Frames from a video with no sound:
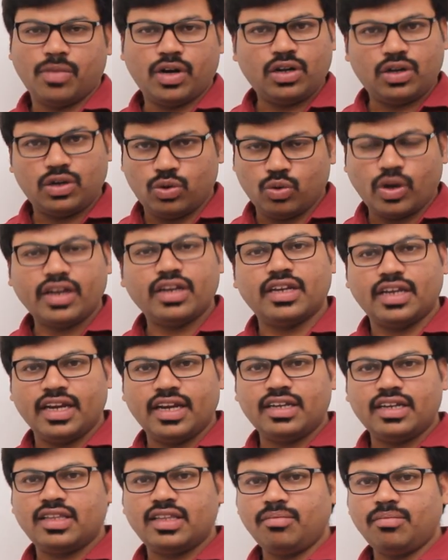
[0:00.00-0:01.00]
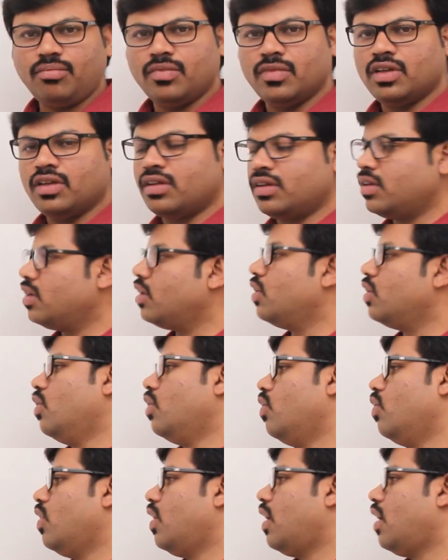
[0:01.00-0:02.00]
But do I need them?
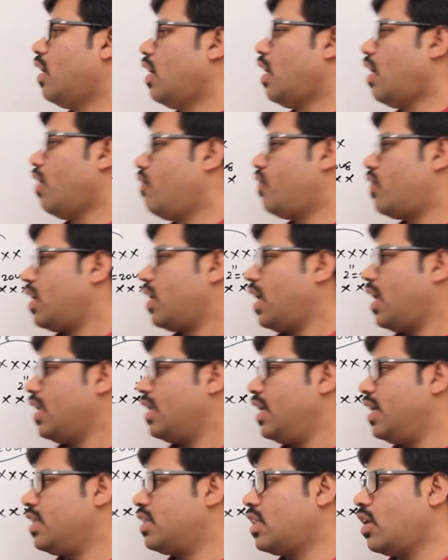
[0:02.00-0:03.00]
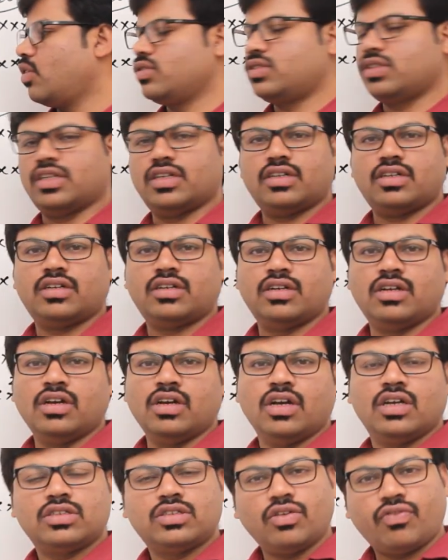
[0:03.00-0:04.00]
No. After all, I need 1000.
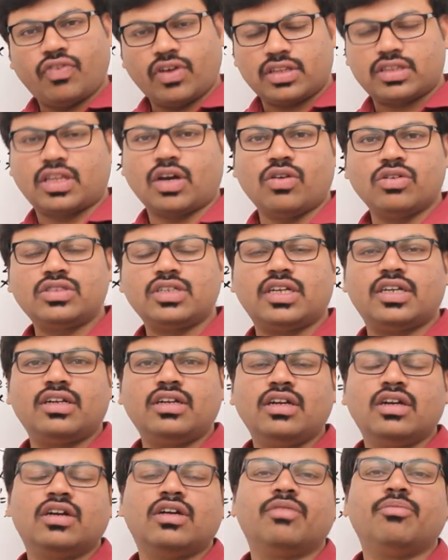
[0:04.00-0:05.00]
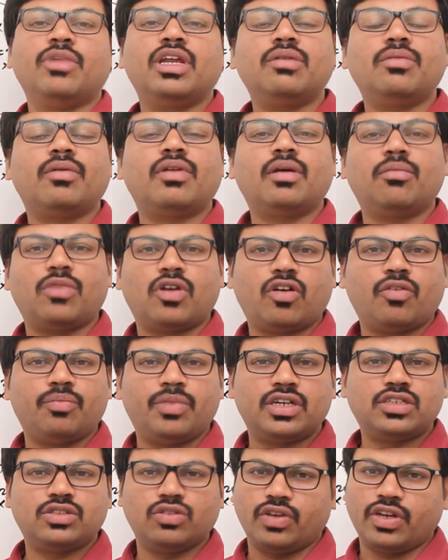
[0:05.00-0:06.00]
So for 1000, minimum number of
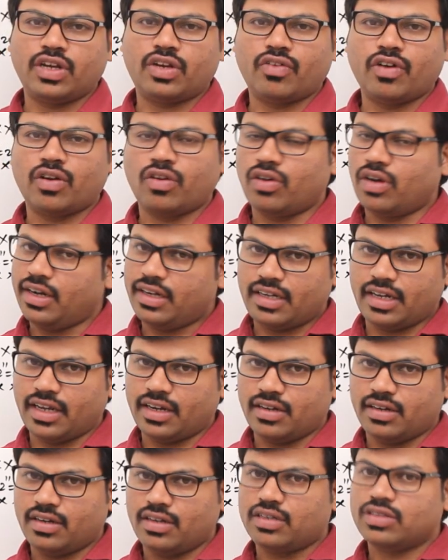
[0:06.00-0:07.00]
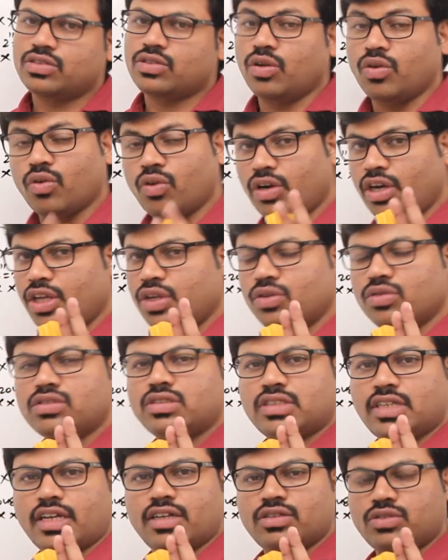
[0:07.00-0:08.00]
bits you require only 10. So only use
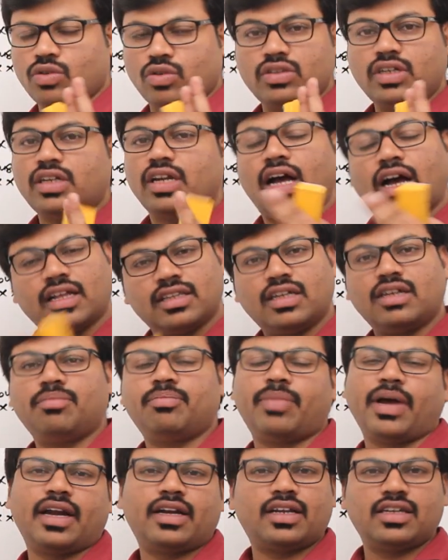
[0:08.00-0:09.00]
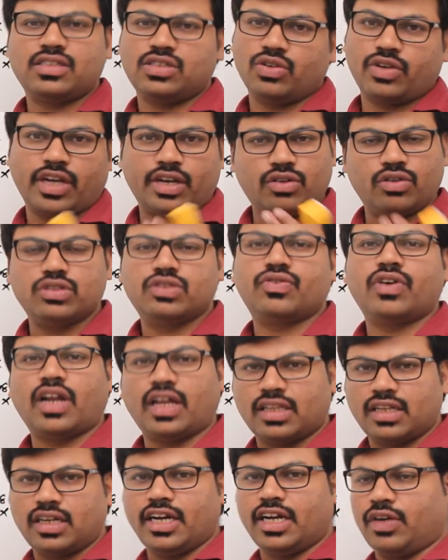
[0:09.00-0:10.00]
10, so that other patterns you can use for
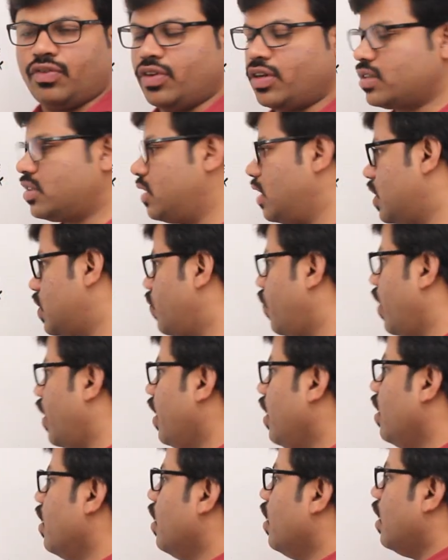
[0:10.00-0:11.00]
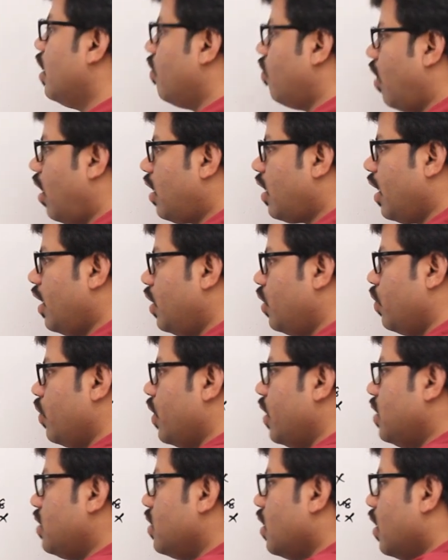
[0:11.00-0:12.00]
other networks. That's why what I do
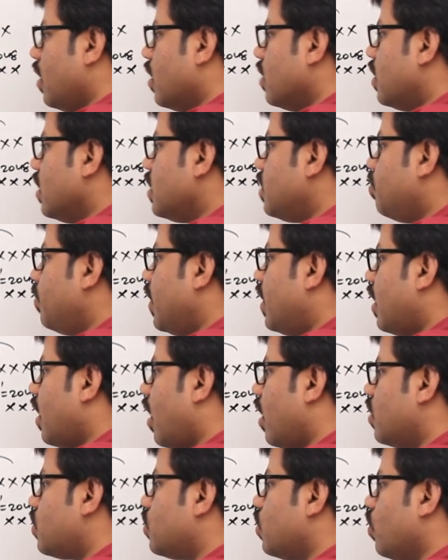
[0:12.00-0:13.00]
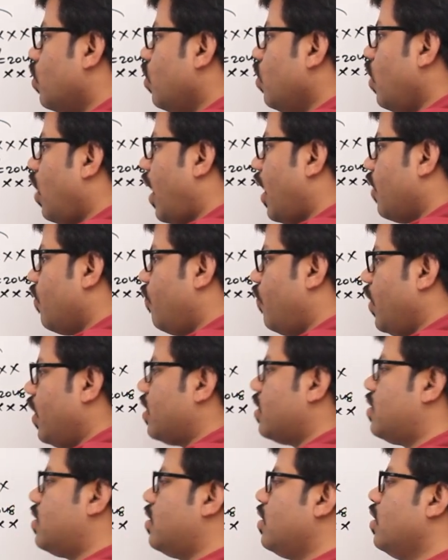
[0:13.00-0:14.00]
is, this bit also I
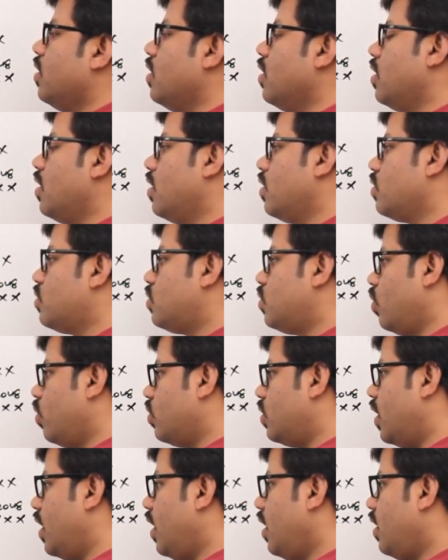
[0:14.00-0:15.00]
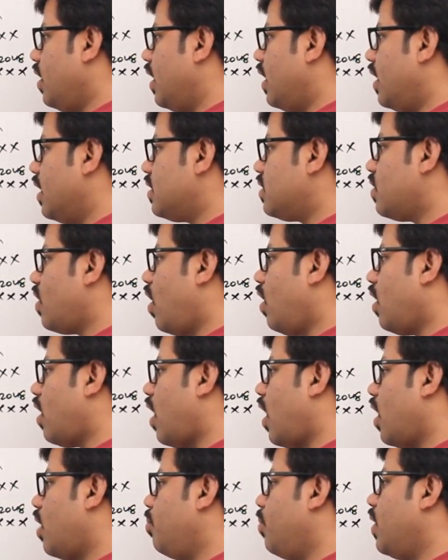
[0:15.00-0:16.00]
fix so that it is not
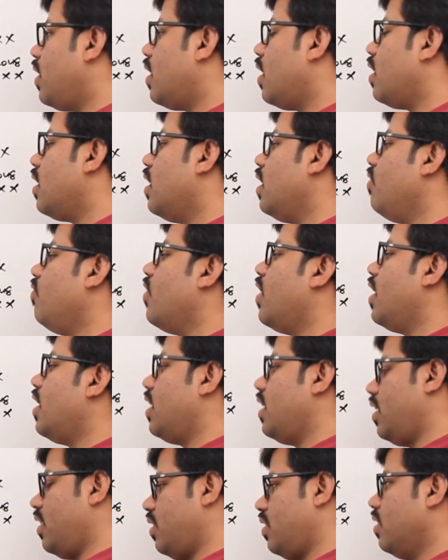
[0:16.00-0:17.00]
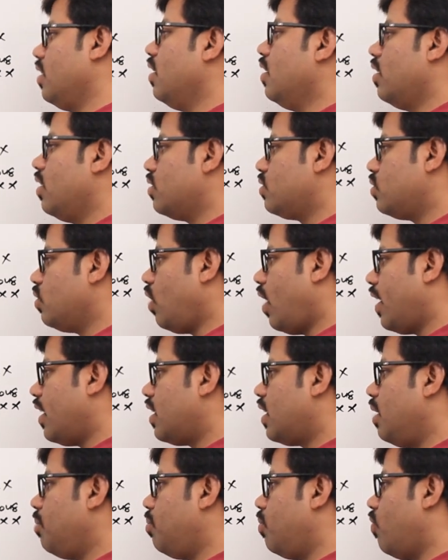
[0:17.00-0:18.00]
arbitrarily varying. So I
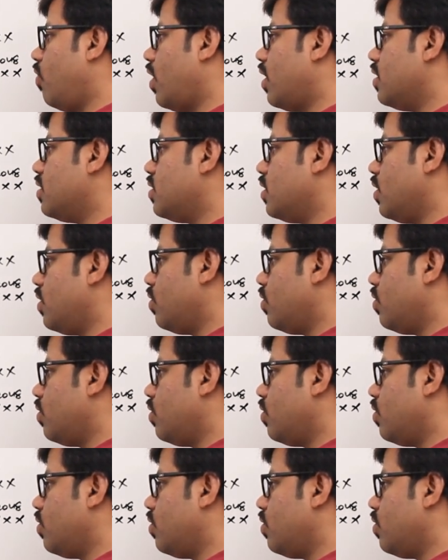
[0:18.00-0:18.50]
keep 10.